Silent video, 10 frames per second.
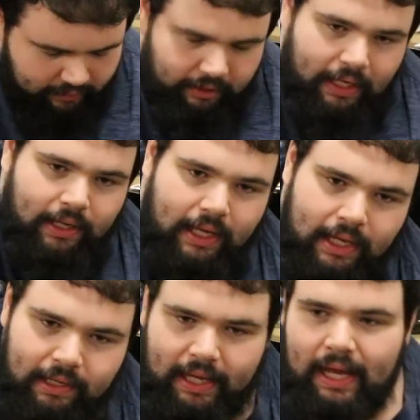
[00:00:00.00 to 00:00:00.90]

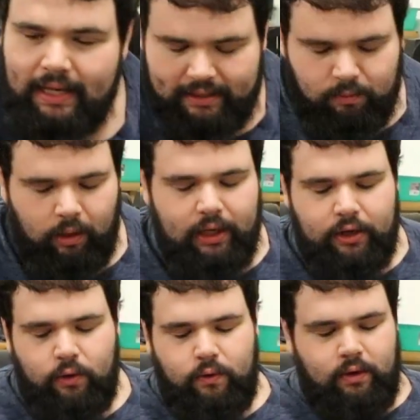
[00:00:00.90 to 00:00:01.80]
he had this one
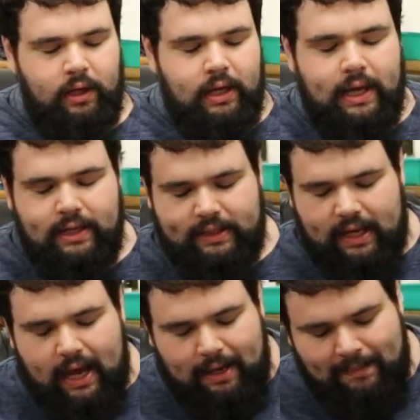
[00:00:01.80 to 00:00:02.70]
dude, he just
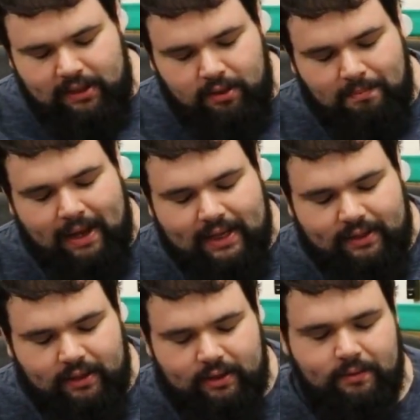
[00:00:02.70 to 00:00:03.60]
added me to the
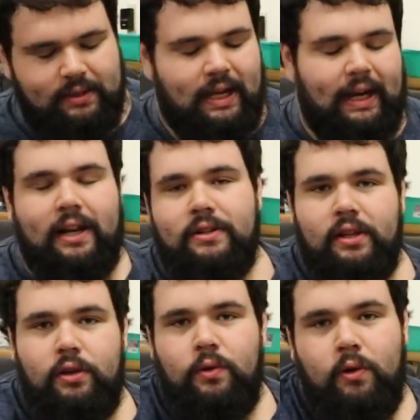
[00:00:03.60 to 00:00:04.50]
message and was like, here's the
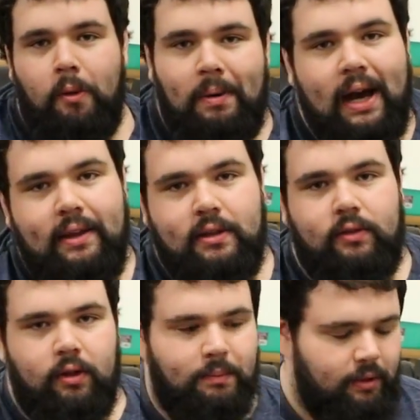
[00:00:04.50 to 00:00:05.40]
dude who will buy this
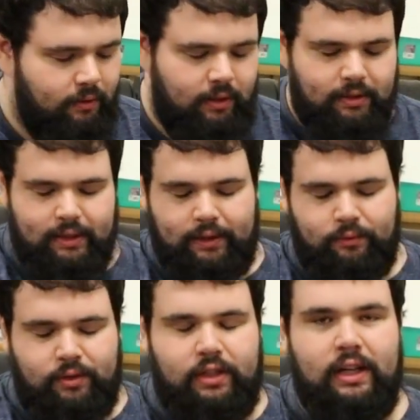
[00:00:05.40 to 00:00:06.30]
from you. And I was like,
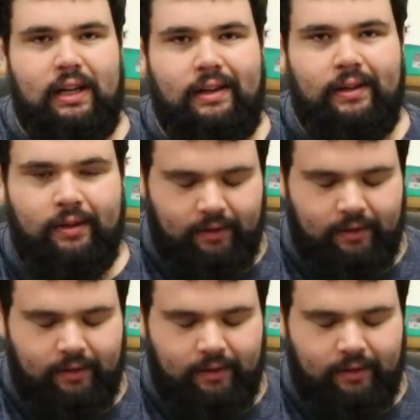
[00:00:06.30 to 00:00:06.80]
oh, shit.